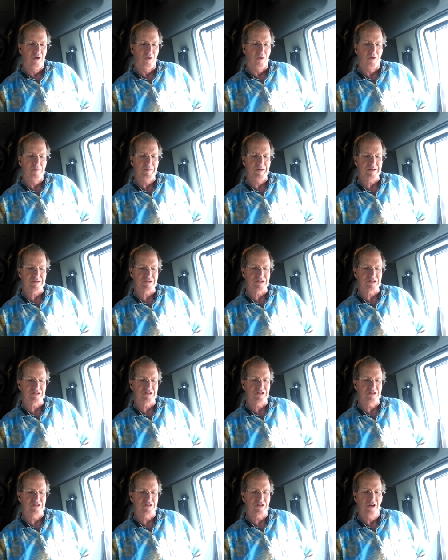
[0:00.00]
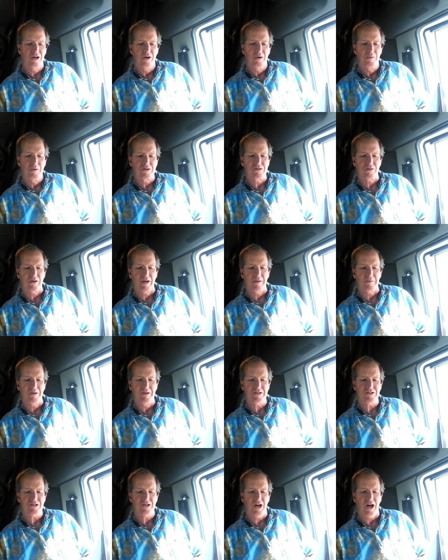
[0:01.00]
or positions which are able
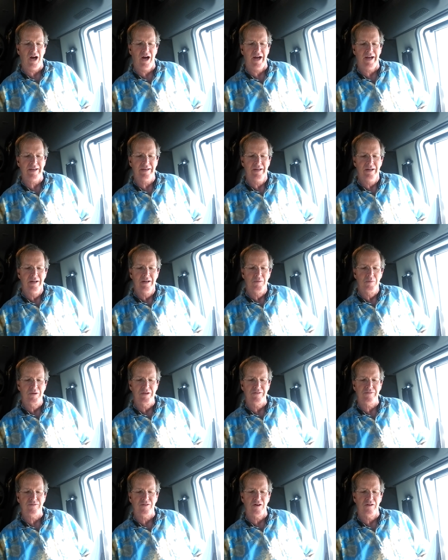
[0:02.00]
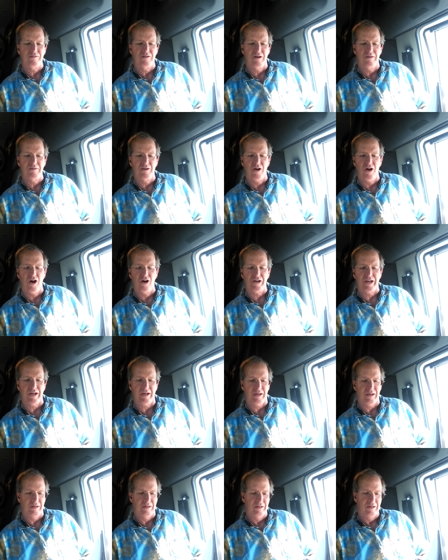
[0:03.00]
to shine with the fervor of longing.